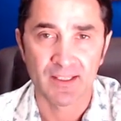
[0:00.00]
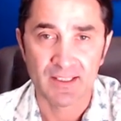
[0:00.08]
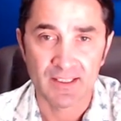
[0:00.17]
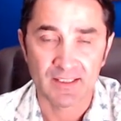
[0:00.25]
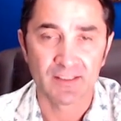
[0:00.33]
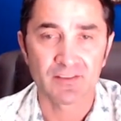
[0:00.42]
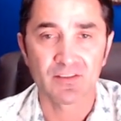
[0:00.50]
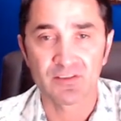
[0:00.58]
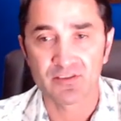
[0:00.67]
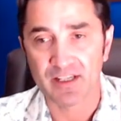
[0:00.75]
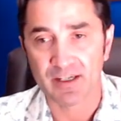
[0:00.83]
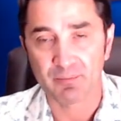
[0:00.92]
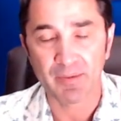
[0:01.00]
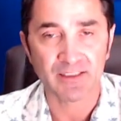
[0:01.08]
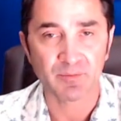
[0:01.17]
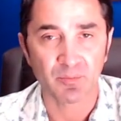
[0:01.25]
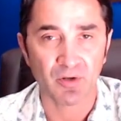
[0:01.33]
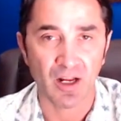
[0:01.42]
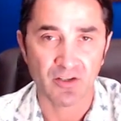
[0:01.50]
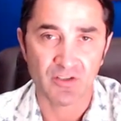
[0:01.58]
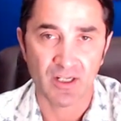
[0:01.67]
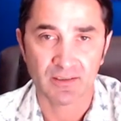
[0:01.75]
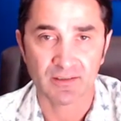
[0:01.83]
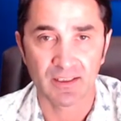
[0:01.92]
This is their pet
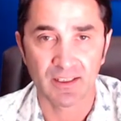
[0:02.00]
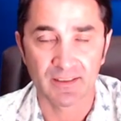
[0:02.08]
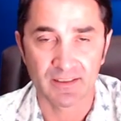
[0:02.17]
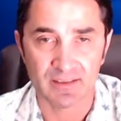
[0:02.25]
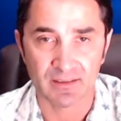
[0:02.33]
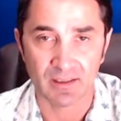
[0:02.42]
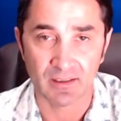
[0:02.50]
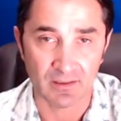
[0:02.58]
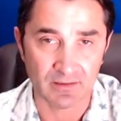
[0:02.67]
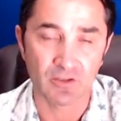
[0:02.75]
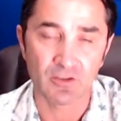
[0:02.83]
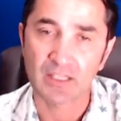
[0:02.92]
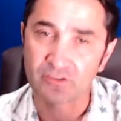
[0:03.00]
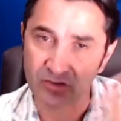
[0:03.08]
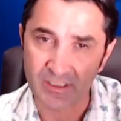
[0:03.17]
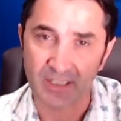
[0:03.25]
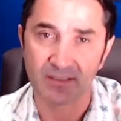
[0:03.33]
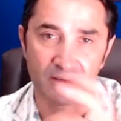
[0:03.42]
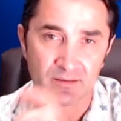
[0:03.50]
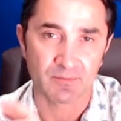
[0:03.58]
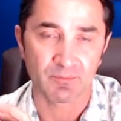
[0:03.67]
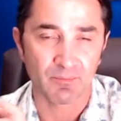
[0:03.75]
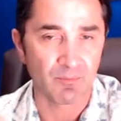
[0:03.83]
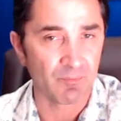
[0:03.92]
project and it's uh, the United States
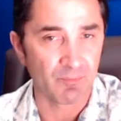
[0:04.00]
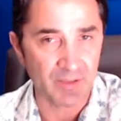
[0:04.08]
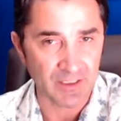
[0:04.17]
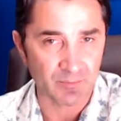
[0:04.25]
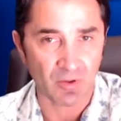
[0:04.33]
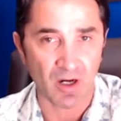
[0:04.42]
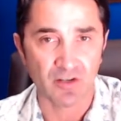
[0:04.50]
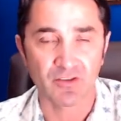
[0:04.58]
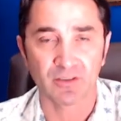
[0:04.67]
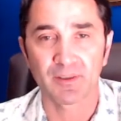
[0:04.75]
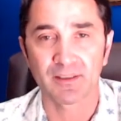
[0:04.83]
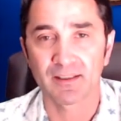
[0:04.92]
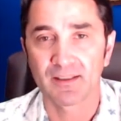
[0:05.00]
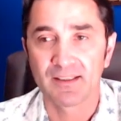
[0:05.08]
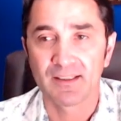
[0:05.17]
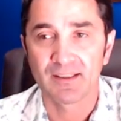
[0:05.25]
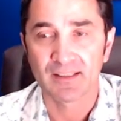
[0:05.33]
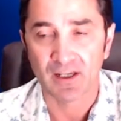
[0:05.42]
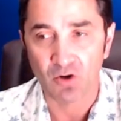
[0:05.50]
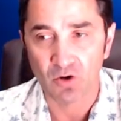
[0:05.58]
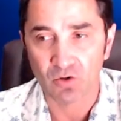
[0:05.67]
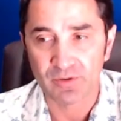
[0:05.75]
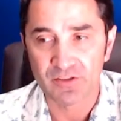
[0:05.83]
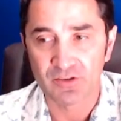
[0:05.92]
pet project. But like
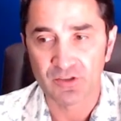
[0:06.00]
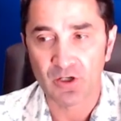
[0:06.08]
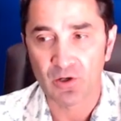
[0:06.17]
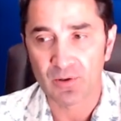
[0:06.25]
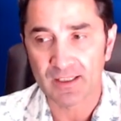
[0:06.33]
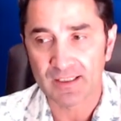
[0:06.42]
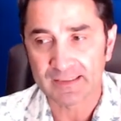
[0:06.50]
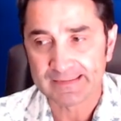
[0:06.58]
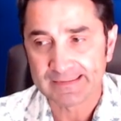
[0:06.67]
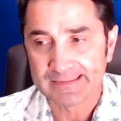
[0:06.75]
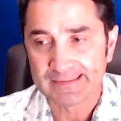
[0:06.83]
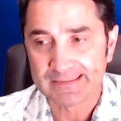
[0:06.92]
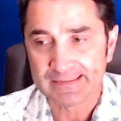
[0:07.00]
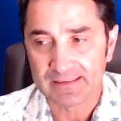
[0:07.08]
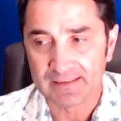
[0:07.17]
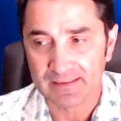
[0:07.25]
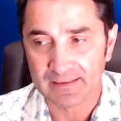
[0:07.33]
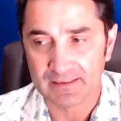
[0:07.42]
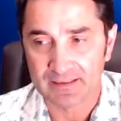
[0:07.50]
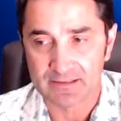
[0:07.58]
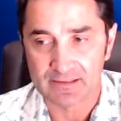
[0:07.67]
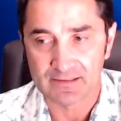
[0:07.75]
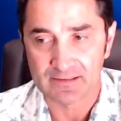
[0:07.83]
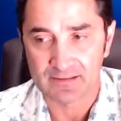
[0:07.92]
always, you know, uh,
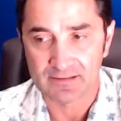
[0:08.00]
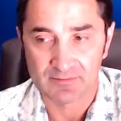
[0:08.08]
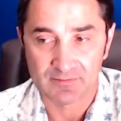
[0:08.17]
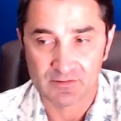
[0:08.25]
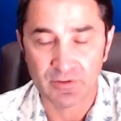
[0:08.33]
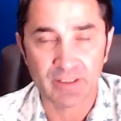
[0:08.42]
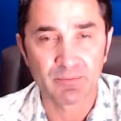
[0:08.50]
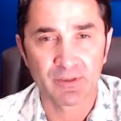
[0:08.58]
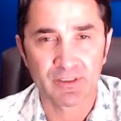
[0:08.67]
uh, Great Britain